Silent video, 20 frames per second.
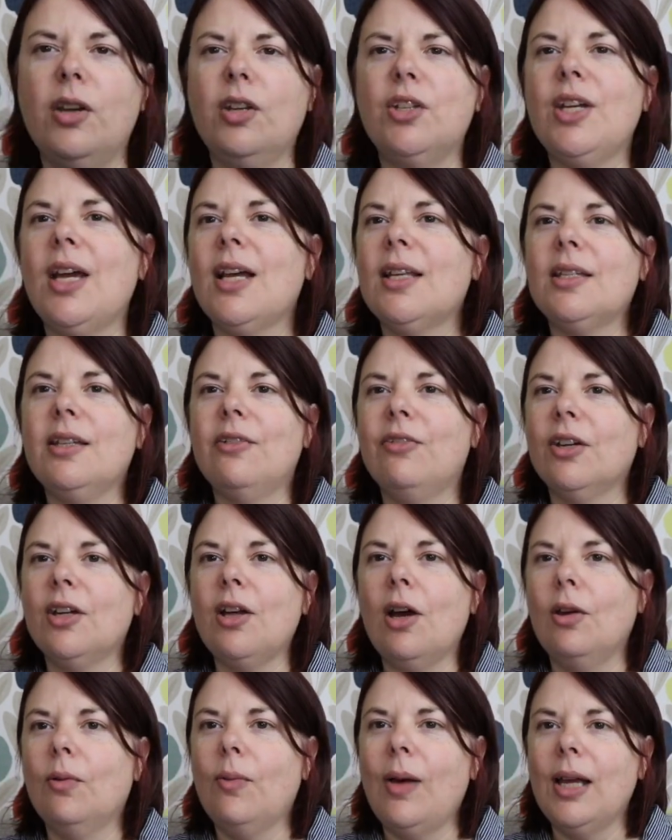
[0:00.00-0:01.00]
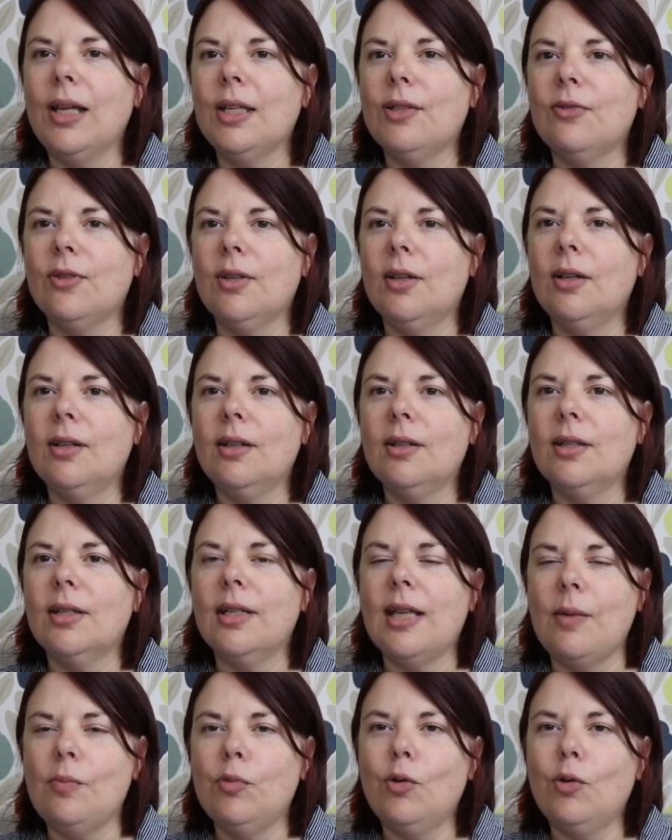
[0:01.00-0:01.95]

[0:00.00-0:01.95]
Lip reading: And she has different colourways for the same